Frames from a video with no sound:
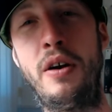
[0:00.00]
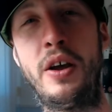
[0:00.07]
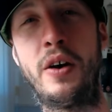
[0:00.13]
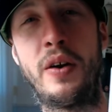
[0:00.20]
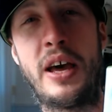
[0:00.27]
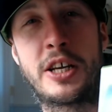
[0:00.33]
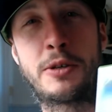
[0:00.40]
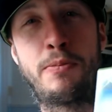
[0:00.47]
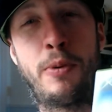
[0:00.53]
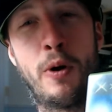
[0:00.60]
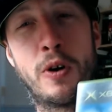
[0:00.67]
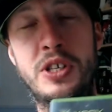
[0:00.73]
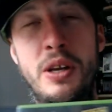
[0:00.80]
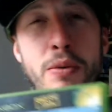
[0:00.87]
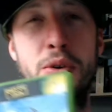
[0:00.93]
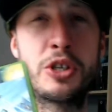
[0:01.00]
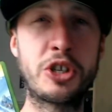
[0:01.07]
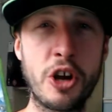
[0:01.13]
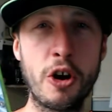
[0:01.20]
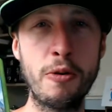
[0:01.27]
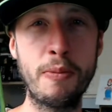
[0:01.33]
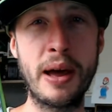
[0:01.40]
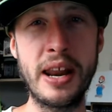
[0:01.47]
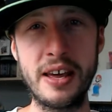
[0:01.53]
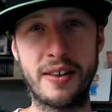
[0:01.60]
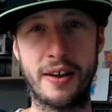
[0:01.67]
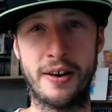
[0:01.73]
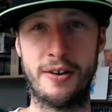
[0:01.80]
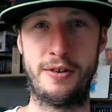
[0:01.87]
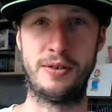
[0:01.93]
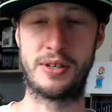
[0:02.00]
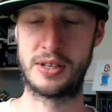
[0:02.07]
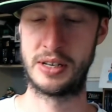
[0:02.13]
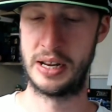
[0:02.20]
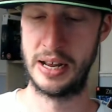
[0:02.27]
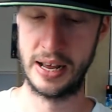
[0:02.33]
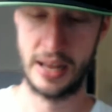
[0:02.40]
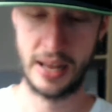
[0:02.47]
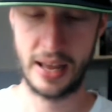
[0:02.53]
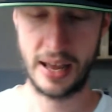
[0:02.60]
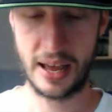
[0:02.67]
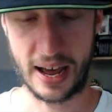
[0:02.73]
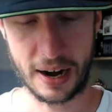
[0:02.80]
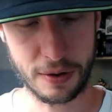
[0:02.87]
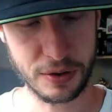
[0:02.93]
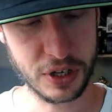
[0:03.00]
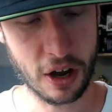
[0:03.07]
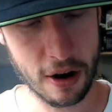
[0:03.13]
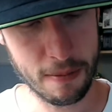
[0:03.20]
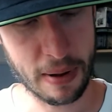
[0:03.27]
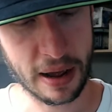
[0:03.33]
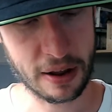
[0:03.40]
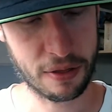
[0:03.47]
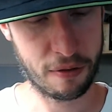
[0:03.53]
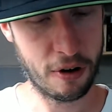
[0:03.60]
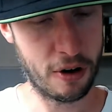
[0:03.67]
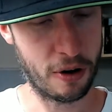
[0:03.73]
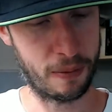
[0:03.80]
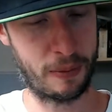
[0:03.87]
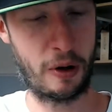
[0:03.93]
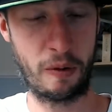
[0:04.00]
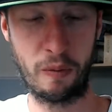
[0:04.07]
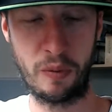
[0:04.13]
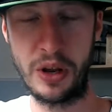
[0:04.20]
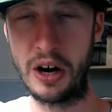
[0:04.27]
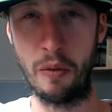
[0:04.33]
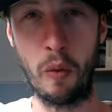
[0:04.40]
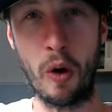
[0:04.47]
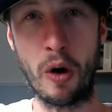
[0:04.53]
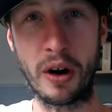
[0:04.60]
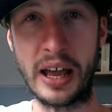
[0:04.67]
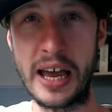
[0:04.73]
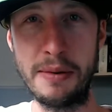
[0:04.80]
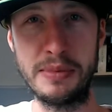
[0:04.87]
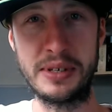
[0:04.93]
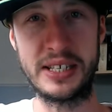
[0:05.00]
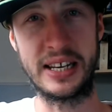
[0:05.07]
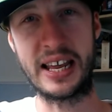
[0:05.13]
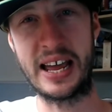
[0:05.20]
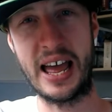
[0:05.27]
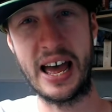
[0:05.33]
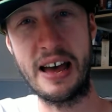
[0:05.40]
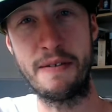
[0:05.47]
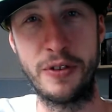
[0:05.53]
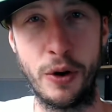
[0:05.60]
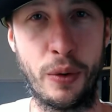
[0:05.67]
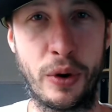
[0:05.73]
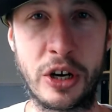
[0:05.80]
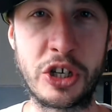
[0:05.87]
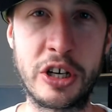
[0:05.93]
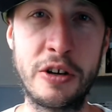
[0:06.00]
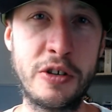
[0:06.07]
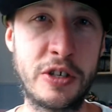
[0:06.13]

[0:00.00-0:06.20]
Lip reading: Xbox. There were so many of those, and I was going back through them. What games did they have that were exclusive